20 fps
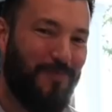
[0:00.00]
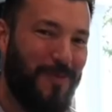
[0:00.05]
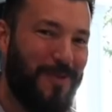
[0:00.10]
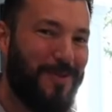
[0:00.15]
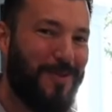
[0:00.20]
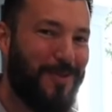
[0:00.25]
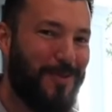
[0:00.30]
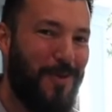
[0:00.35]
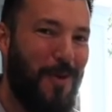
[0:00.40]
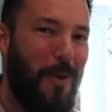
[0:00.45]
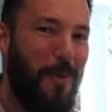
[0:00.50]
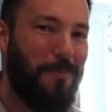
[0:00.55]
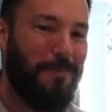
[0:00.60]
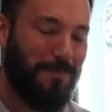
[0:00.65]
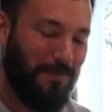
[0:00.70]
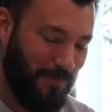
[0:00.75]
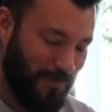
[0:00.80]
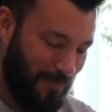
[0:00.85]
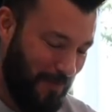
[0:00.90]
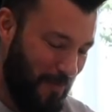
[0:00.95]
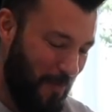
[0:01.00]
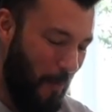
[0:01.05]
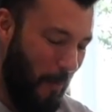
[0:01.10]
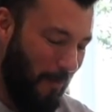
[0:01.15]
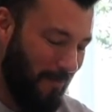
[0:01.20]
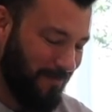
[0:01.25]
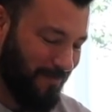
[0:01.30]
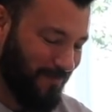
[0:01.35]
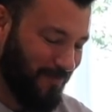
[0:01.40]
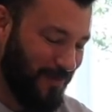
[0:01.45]
This is good.
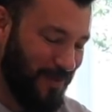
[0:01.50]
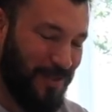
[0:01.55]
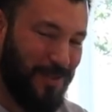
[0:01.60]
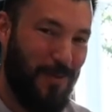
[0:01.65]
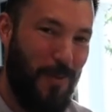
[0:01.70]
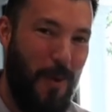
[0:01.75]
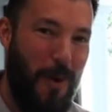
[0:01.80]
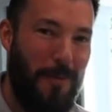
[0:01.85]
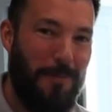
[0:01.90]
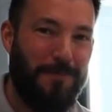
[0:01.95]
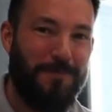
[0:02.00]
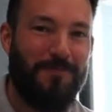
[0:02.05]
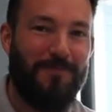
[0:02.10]
This is the one.